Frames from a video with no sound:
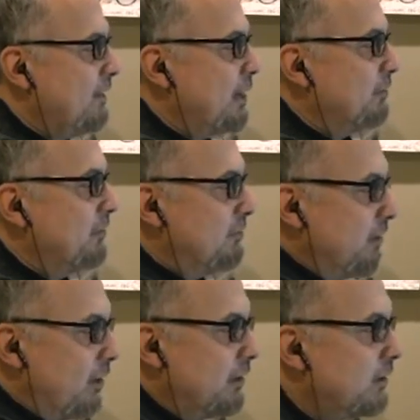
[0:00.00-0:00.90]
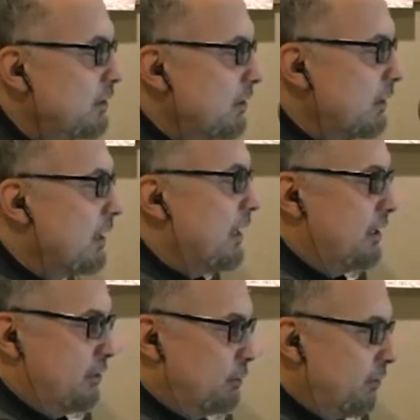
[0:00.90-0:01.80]
families longer
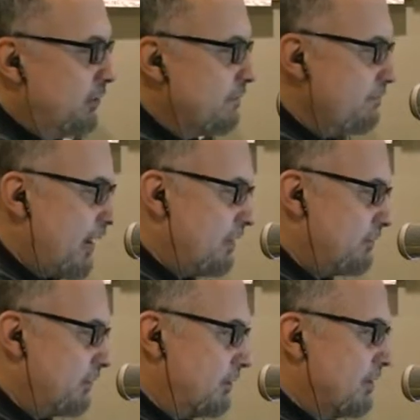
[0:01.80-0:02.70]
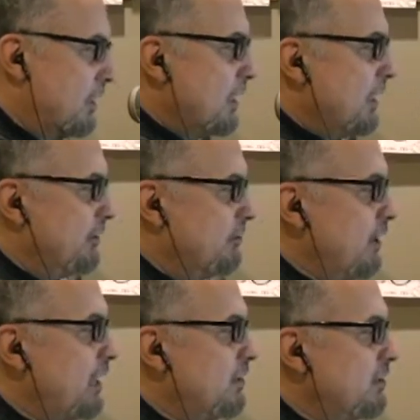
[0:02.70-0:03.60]
and deport them faster, a
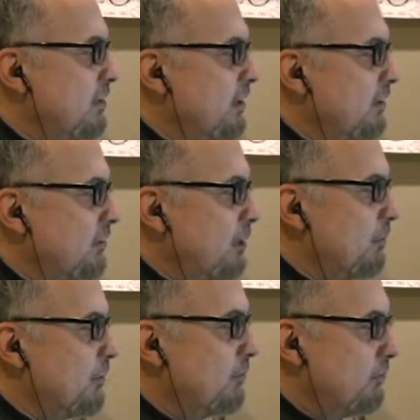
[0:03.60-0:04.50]
strategy that has come under